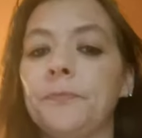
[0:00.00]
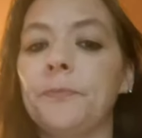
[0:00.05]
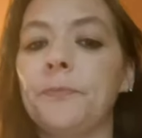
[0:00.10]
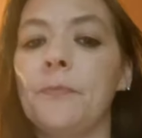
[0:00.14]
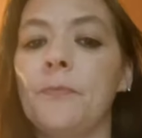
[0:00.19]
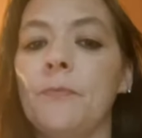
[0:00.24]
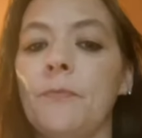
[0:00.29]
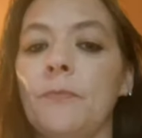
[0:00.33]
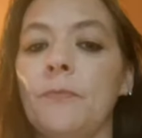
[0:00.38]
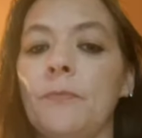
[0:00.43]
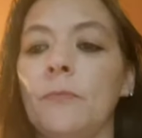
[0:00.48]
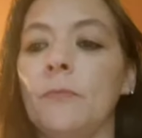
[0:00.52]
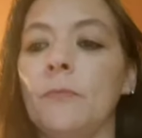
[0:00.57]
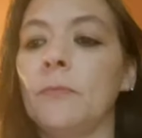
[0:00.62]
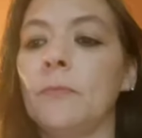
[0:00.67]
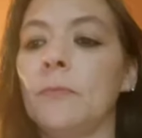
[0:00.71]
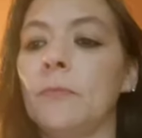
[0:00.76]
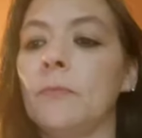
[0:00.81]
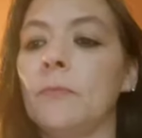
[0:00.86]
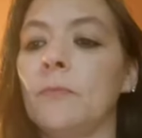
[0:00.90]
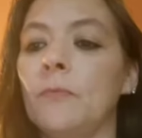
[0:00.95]

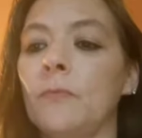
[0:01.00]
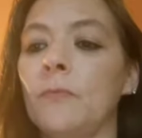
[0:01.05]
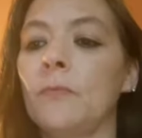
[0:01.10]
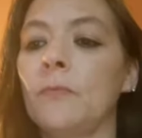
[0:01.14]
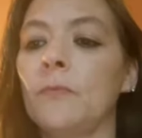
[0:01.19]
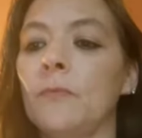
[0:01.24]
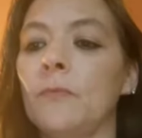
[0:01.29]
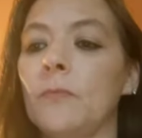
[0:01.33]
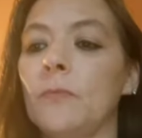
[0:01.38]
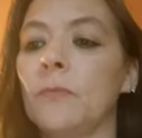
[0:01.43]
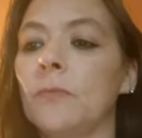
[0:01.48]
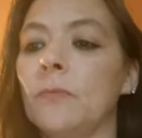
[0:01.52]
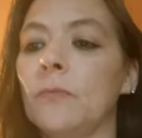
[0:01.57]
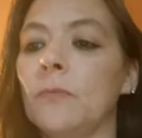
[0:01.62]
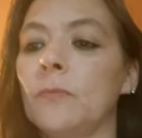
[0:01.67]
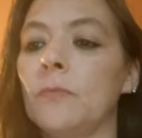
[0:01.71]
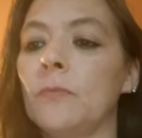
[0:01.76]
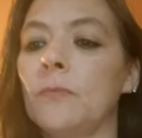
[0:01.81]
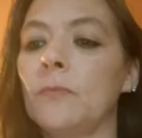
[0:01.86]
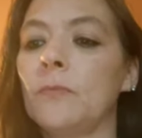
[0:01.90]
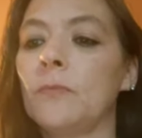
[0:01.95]

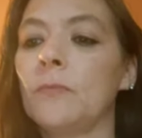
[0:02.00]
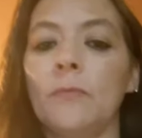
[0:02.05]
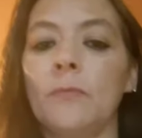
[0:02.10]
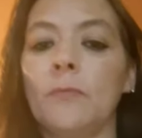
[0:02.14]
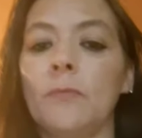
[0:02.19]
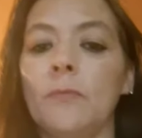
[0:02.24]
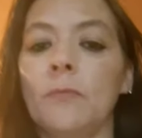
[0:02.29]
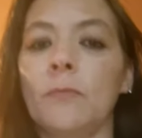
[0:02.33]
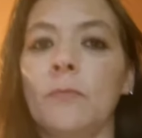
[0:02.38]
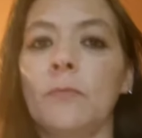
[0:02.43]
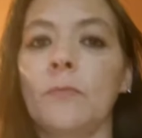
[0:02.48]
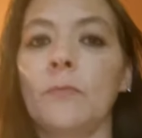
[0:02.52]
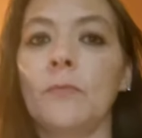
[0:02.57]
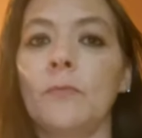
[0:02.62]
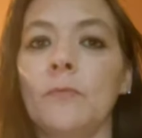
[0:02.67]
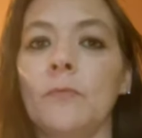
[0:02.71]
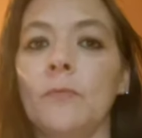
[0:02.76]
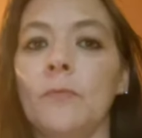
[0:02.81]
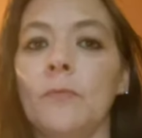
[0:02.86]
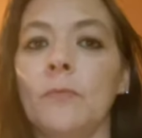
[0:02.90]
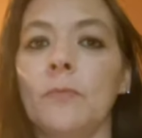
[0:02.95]

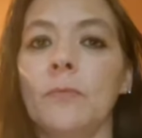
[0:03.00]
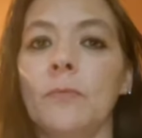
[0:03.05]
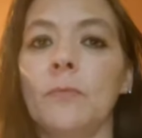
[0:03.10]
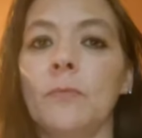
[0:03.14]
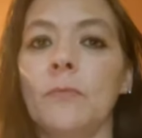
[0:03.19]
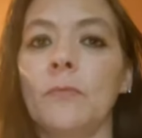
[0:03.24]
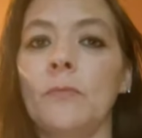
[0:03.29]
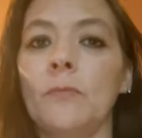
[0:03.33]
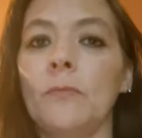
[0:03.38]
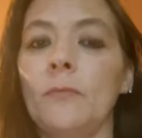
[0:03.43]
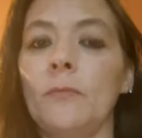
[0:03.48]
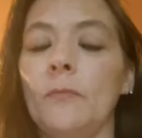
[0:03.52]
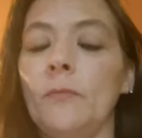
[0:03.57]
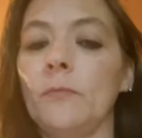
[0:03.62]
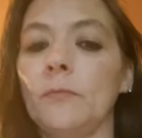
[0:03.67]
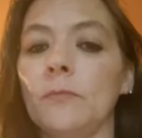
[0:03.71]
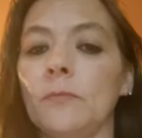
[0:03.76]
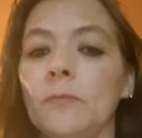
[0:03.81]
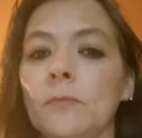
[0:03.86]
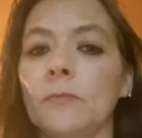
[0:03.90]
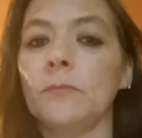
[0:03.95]

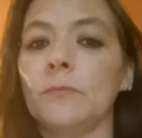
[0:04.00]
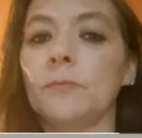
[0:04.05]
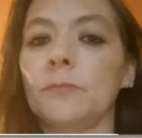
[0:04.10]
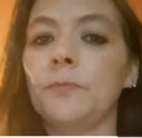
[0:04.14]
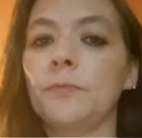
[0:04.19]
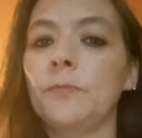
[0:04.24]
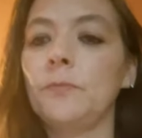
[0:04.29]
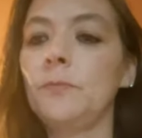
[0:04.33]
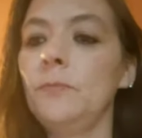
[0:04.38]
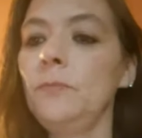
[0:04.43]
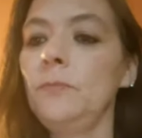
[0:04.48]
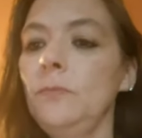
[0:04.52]
Nothing is said.